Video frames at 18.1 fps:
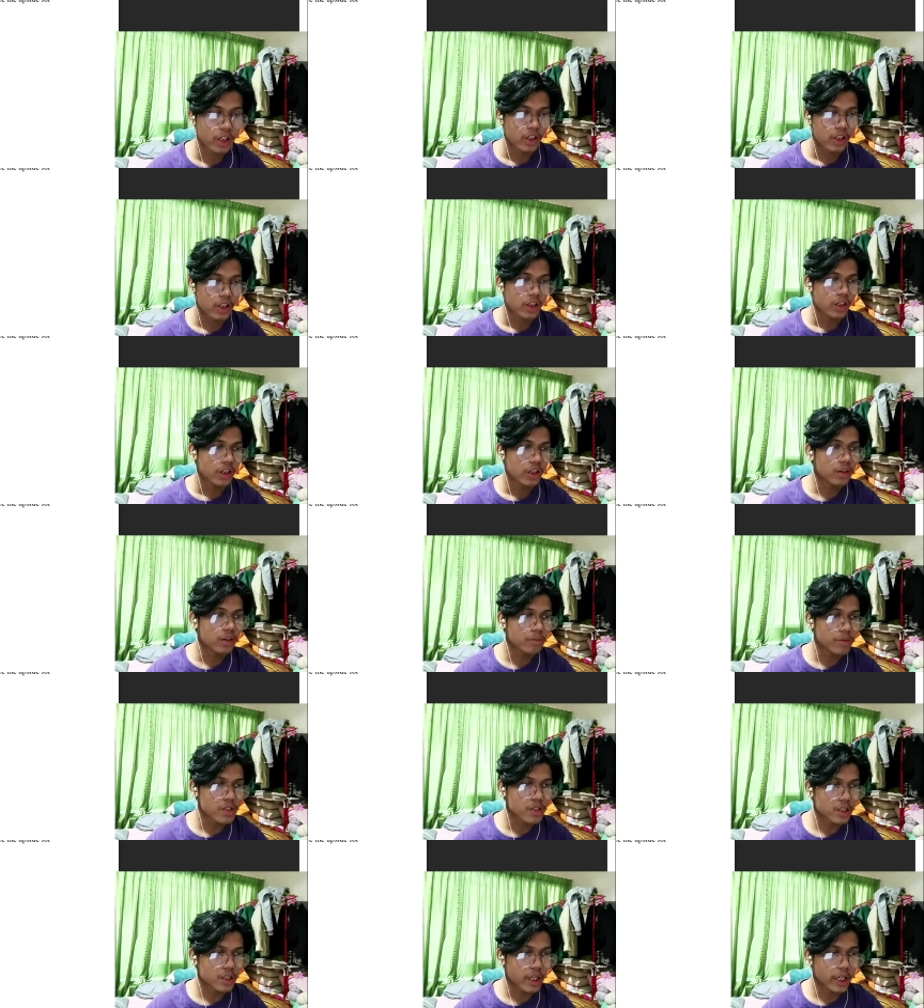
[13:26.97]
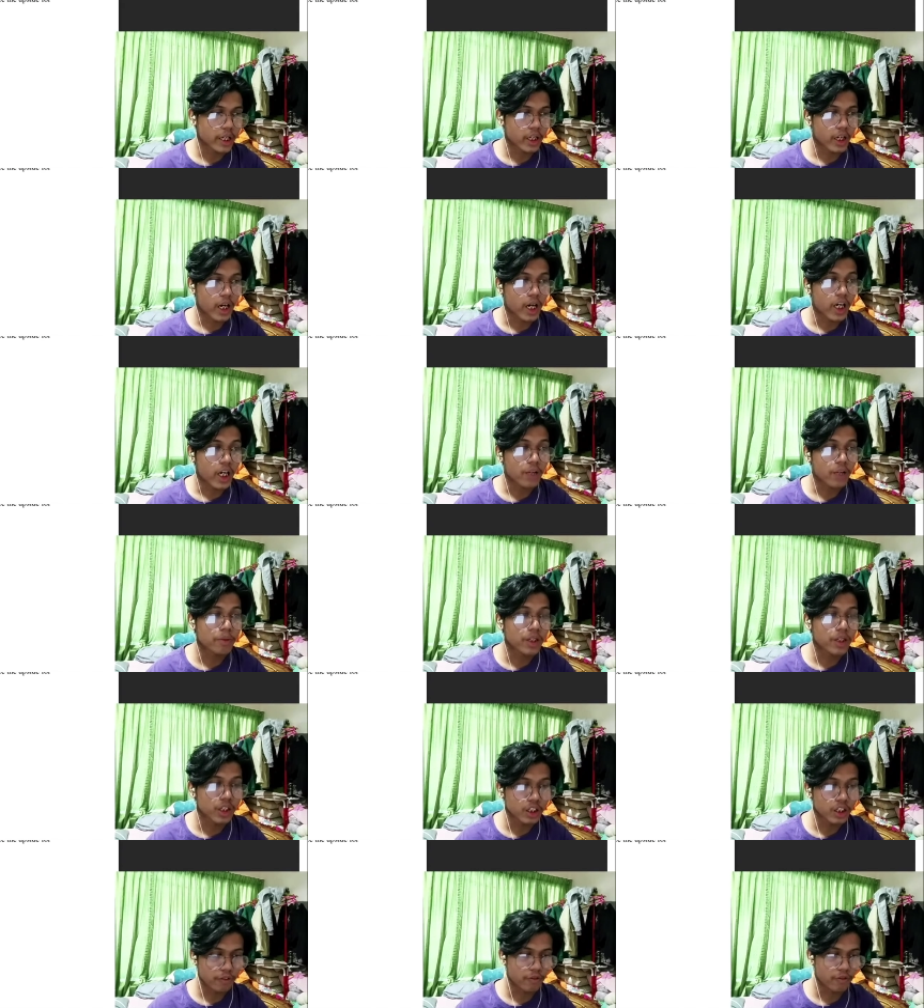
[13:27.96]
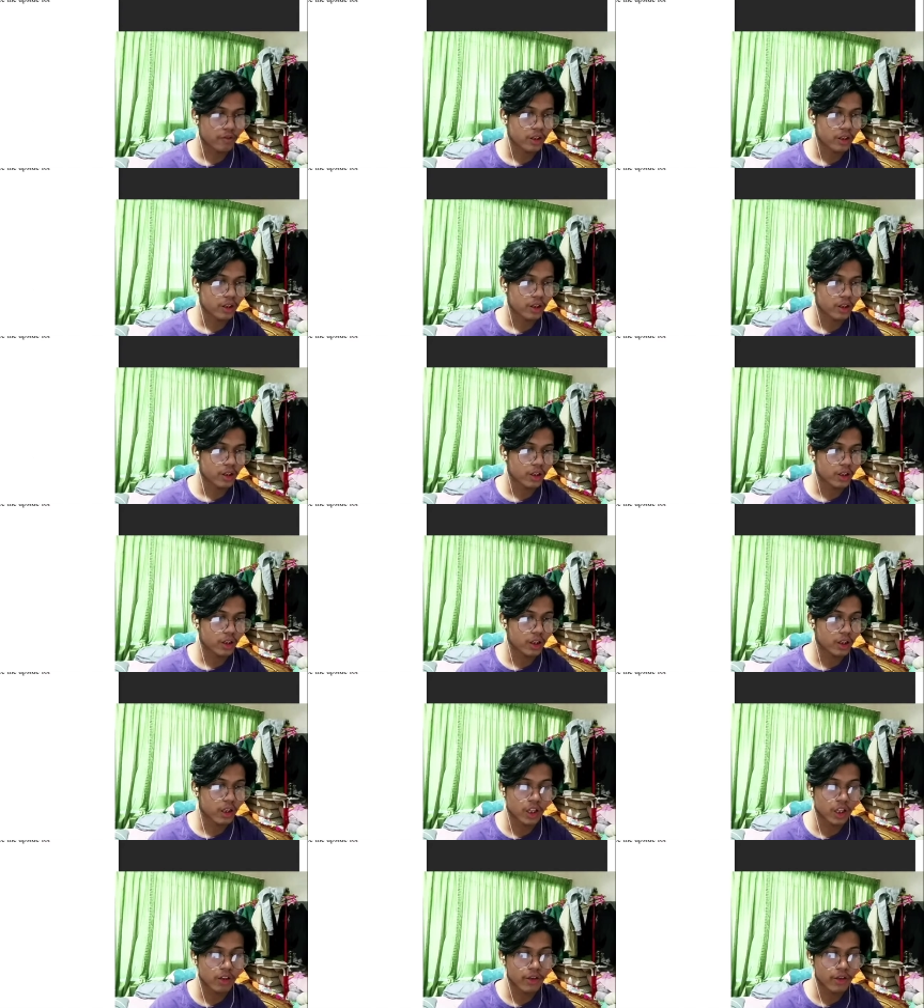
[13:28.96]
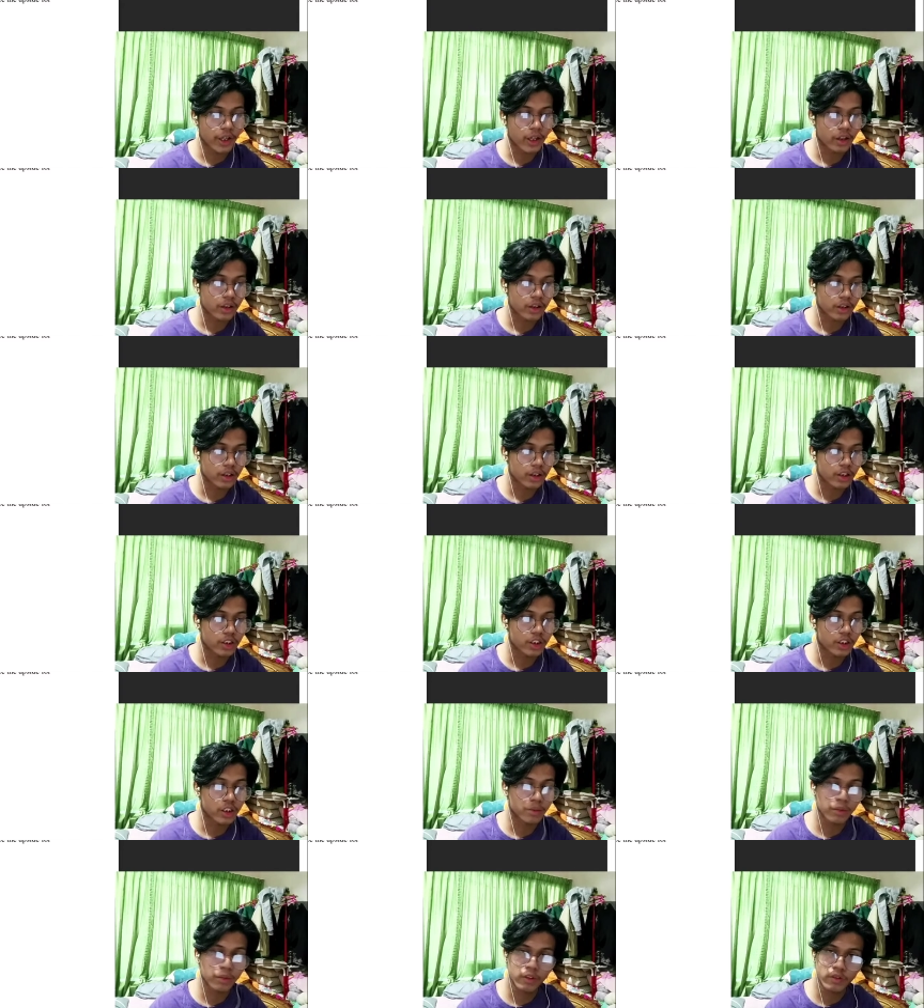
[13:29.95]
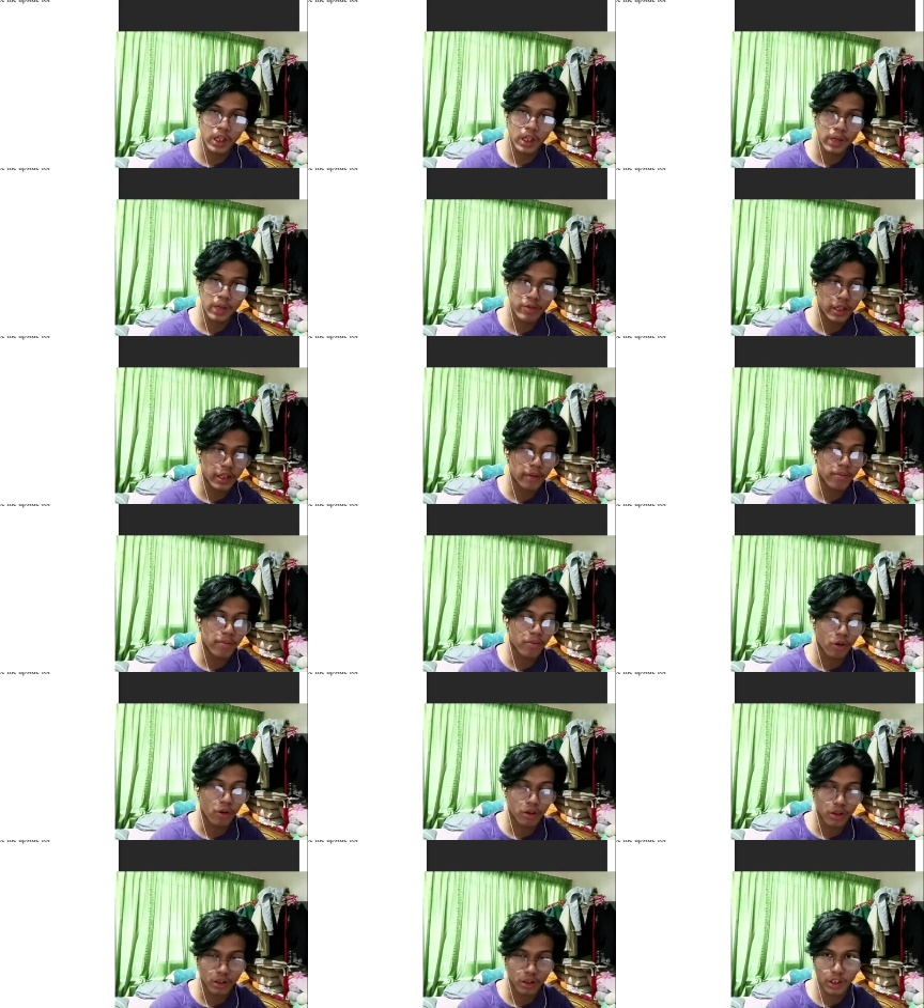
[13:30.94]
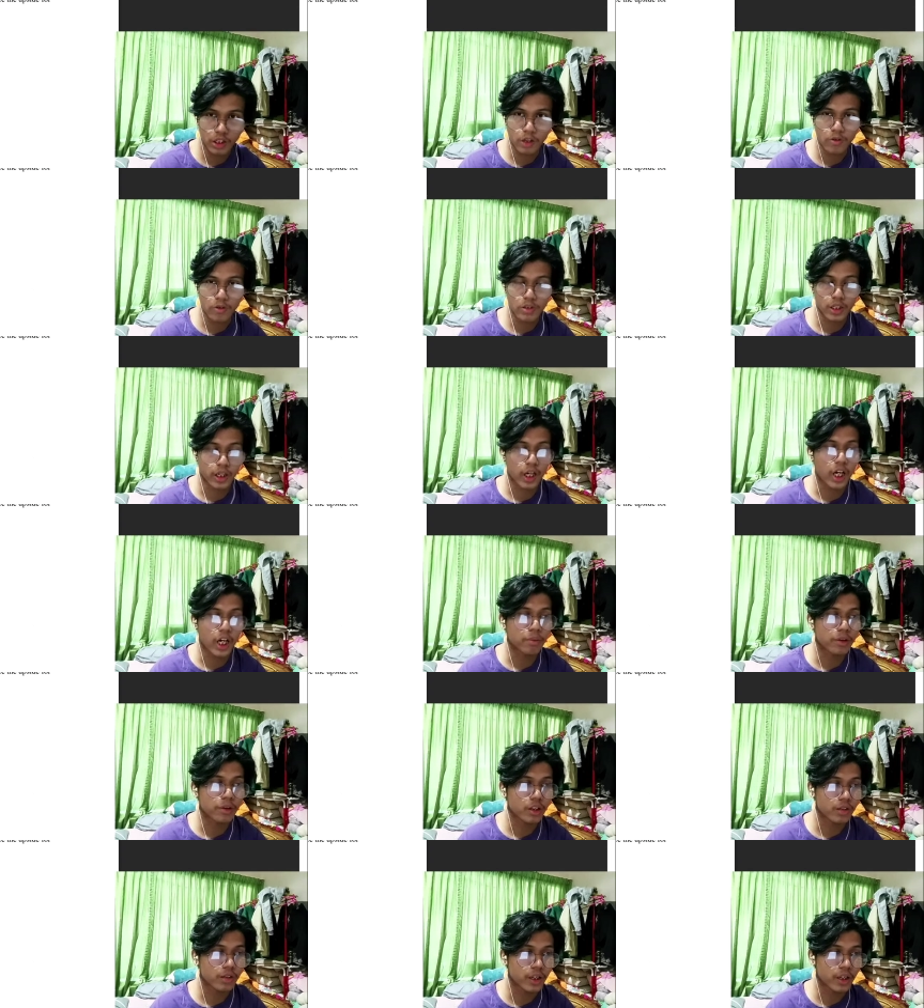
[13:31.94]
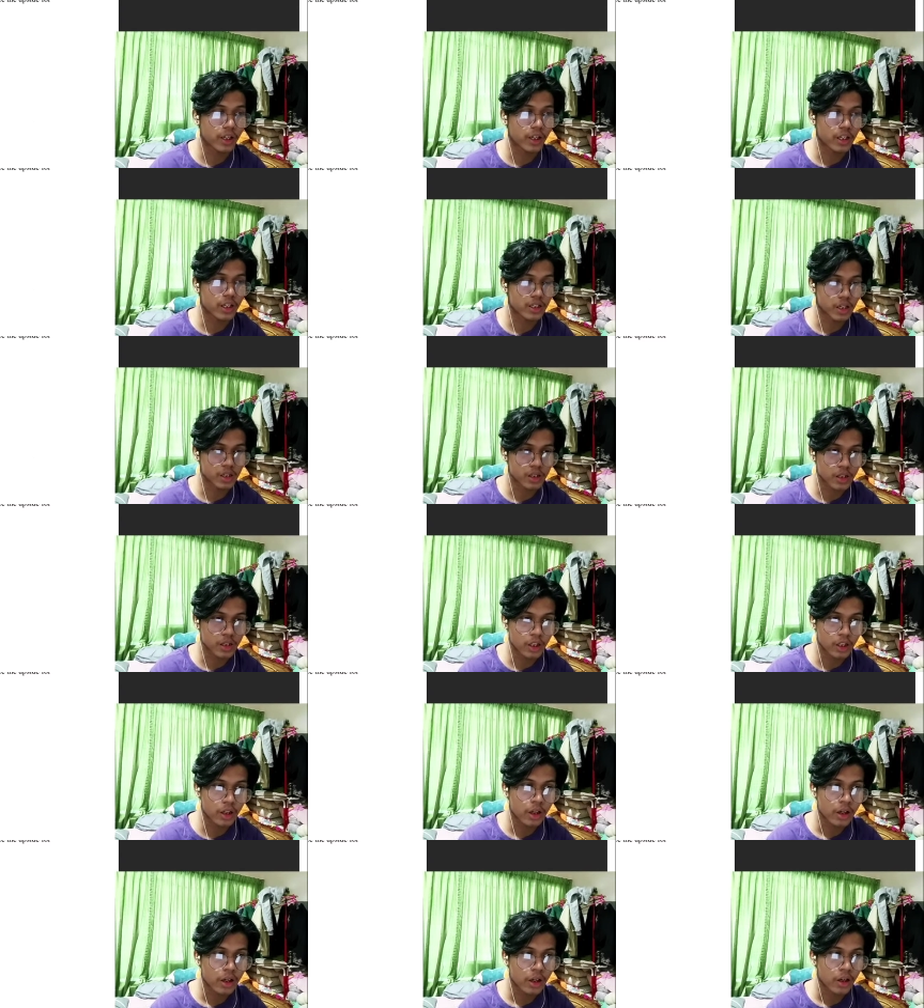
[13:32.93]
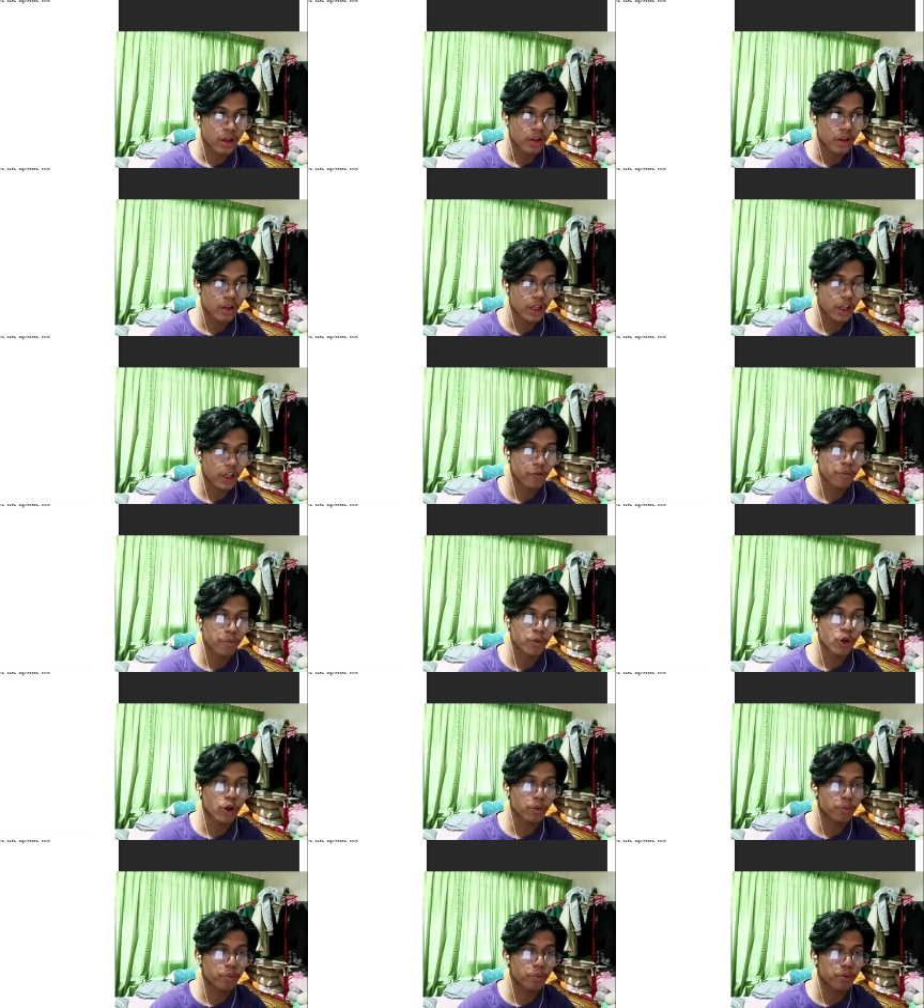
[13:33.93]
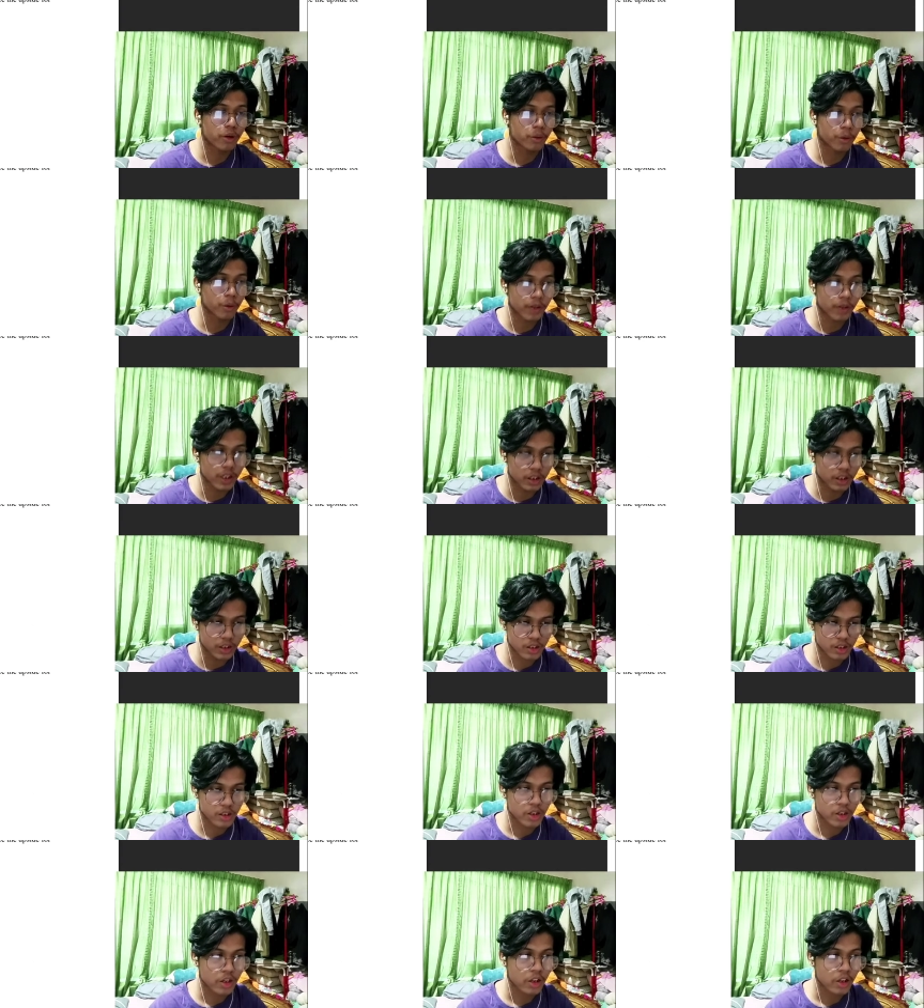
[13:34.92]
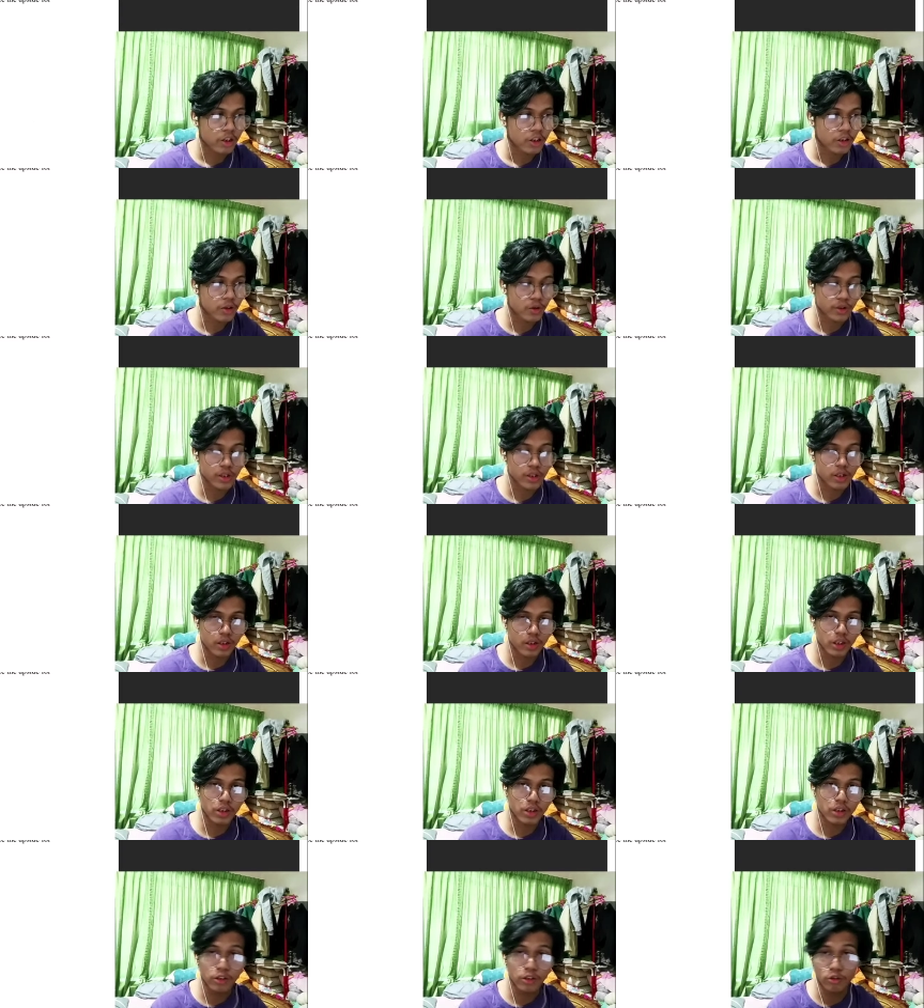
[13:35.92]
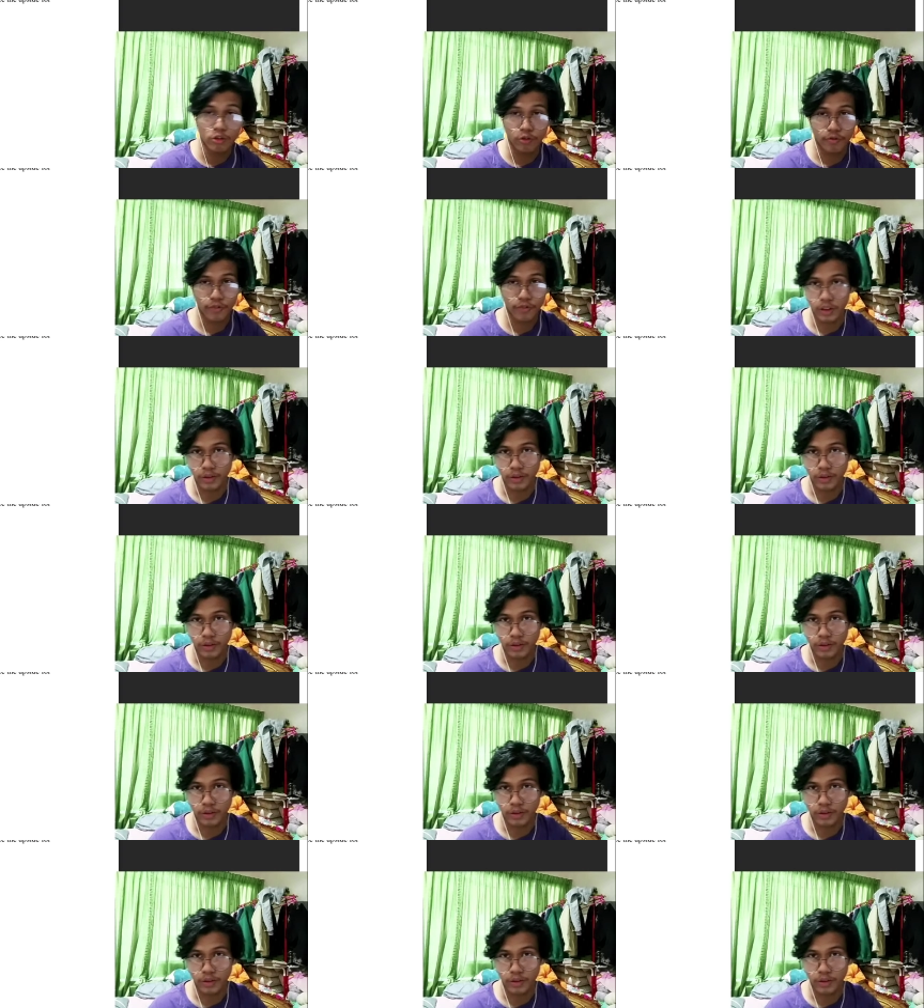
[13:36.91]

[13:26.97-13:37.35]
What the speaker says: It means that I believe in Hedera in terms of the upside more than the downside. I believe they can succeed. They have more probabilities to succeed than to fail.